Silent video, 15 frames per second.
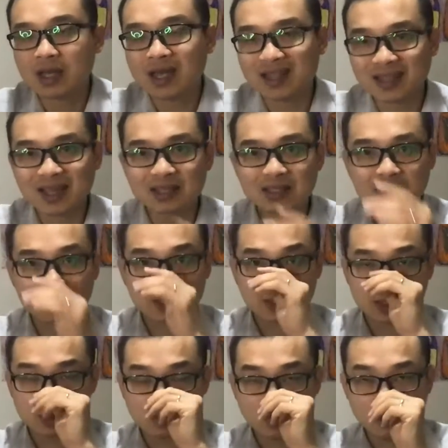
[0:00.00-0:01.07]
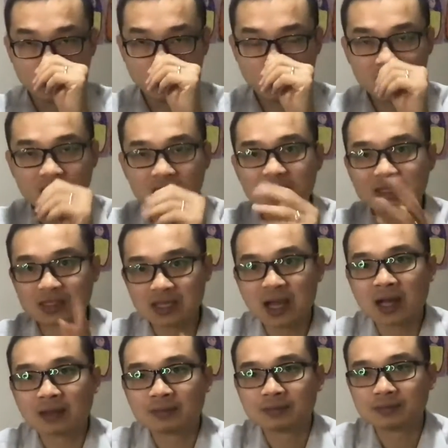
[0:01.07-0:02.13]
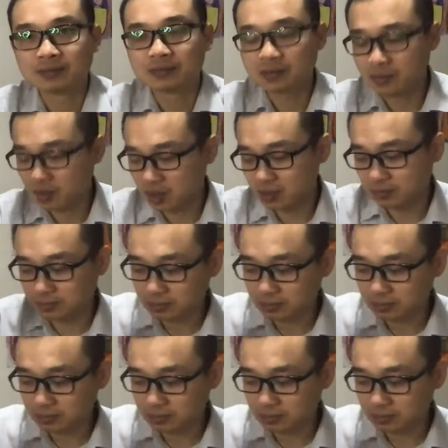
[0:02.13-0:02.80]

and that's wind is yang. Okay.